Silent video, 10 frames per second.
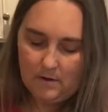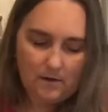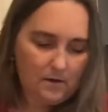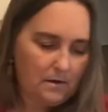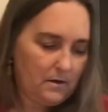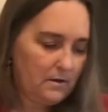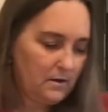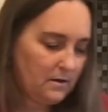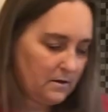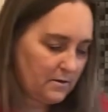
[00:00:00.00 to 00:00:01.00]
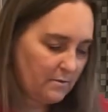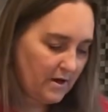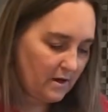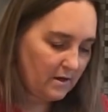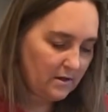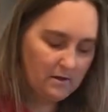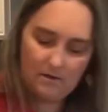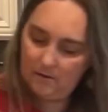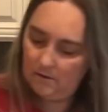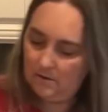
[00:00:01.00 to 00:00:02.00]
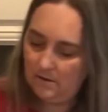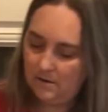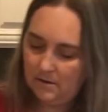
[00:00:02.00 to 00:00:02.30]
And get this back in here.